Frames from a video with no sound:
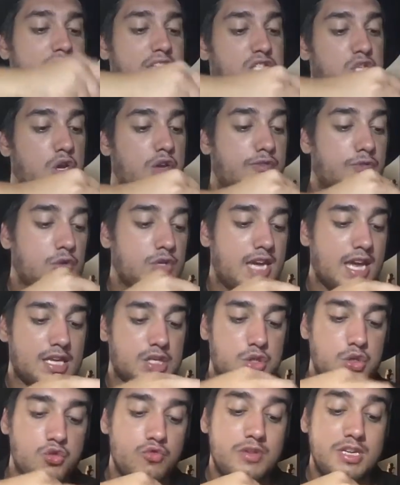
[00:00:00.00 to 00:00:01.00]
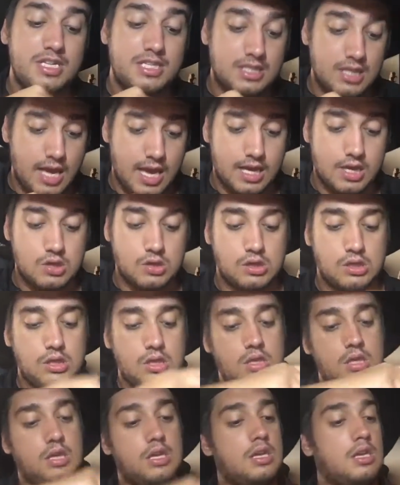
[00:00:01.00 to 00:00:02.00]
and don't forget to recycle
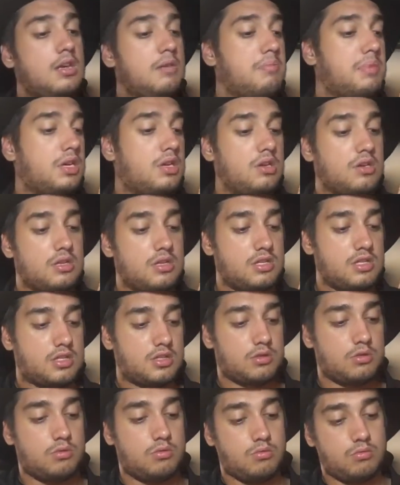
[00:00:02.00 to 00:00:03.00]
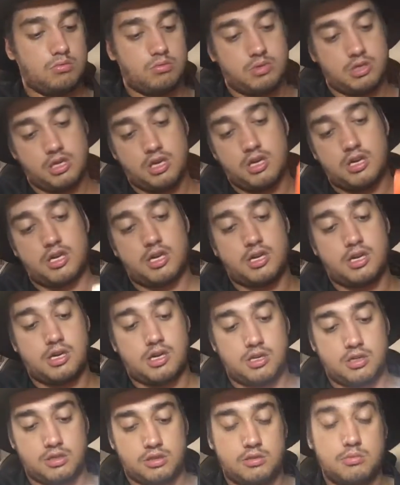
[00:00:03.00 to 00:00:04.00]
because we're
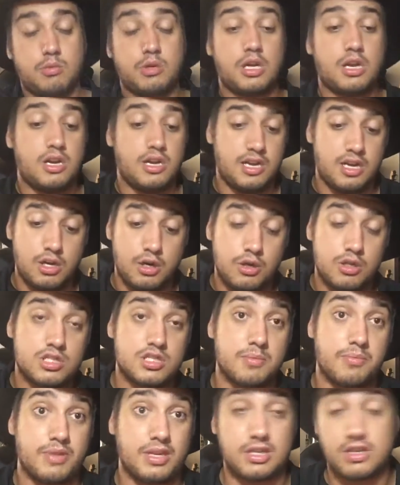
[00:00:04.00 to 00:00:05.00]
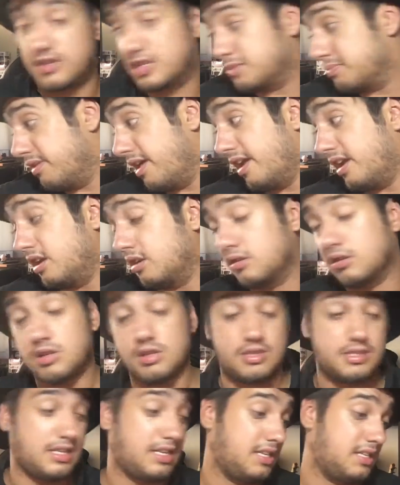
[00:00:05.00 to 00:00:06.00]
gonna we're gonna need to do something to this planet
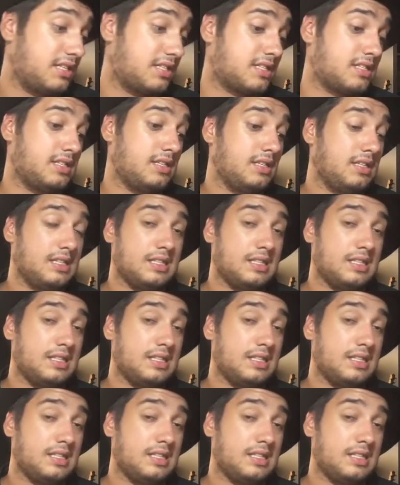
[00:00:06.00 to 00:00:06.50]
because it is